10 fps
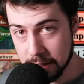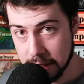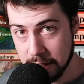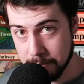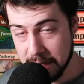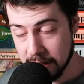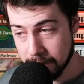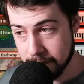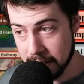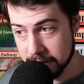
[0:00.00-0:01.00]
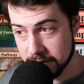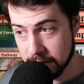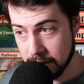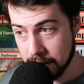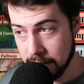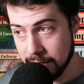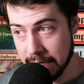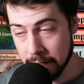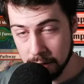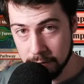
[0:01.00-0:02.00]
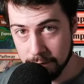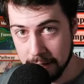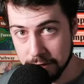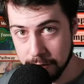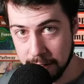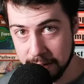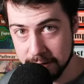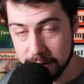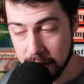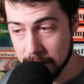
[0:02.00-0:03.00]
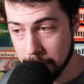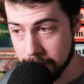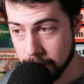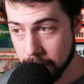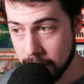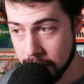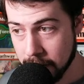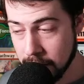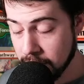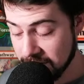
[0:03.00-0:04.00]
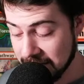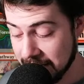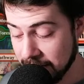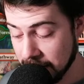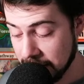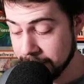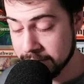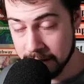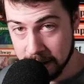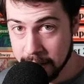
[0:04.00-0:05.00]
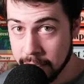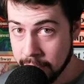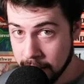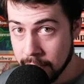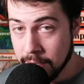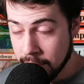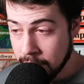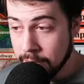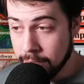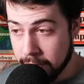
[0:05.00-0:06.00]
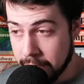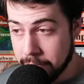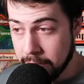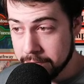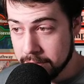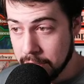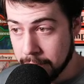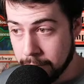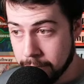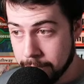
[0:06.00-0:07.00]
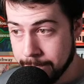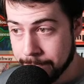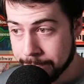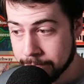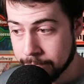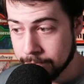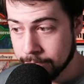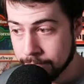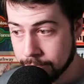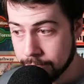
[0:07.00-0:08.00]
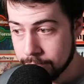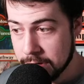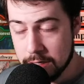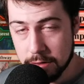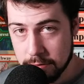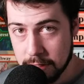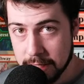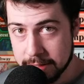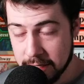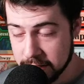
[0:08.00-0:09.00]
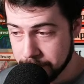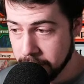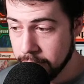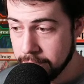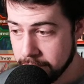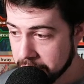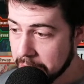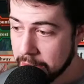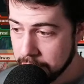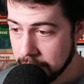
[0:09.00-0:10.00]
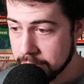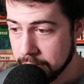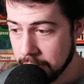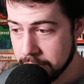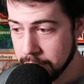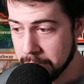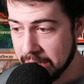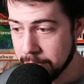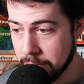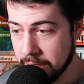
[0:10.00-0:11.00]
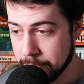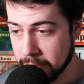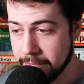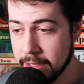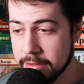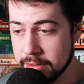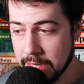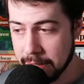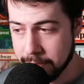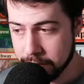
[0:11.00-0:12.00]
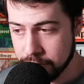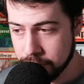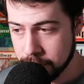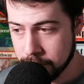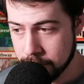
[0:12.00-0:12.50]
Now, you may have faced a deck featuring this card before, 9 lives. Very rough stuff. So it has hexproof. Well, that's not too bad, but it prevents damage,